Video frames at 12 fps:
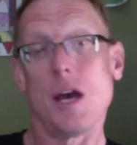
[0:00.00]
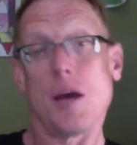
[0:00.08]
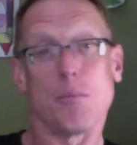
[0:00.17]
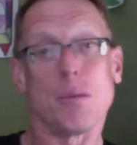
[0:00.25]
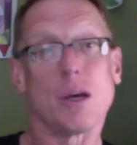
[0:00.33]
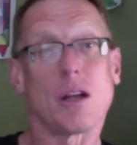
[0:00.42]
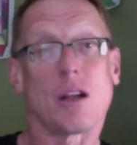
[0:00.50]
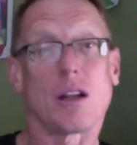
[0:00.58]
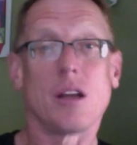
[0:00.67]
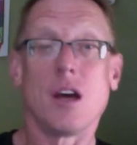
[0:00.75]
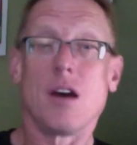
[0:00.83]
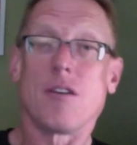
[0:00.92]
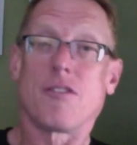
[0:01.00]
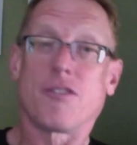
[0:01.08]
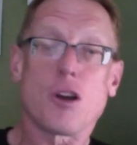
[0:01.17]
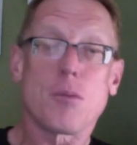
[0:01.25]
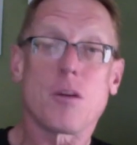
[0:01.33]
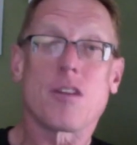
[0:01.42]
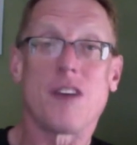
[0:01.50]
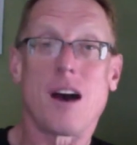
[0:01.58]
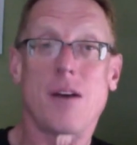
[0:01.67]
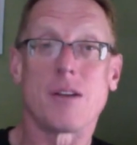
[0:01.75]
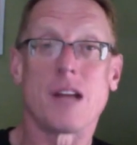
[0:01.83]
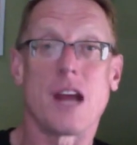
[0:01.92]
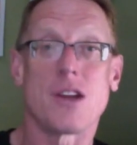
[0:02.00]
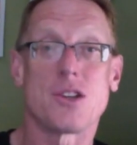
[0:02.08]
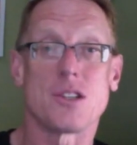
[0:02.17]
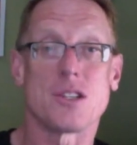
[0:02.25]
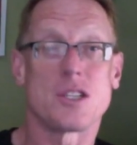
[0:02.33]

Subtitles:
build firmer foundations,